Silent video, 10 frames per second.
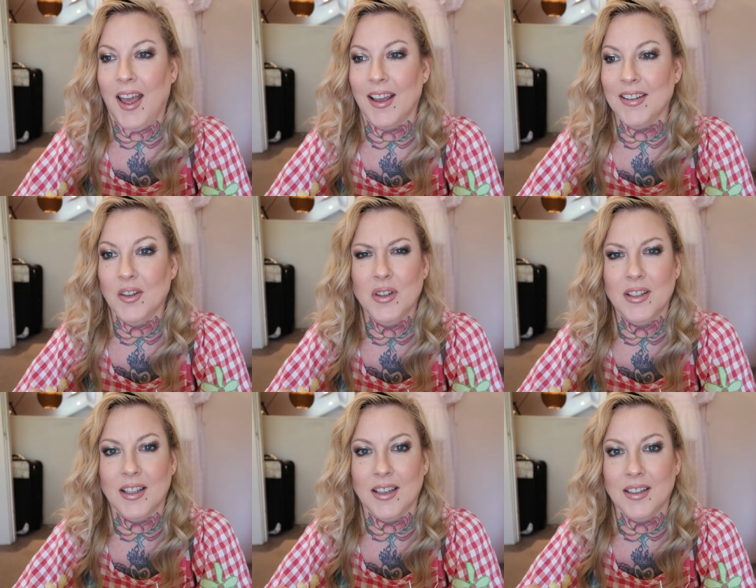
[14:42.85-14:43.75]
and
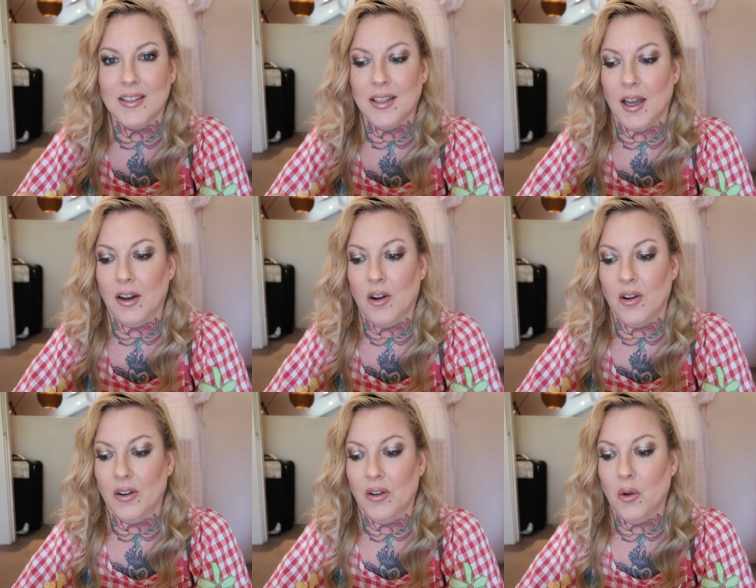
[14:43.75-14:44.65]
different things that
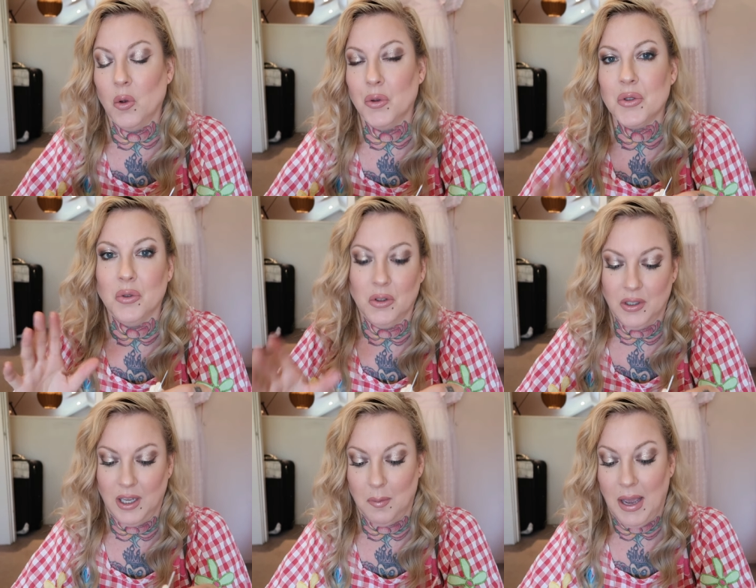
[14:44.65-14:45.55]
are old school
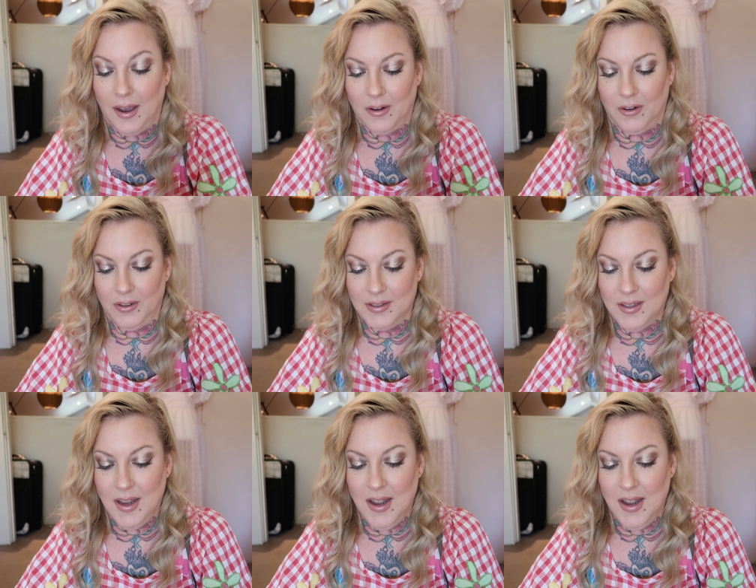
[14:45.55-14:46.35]
looking patterns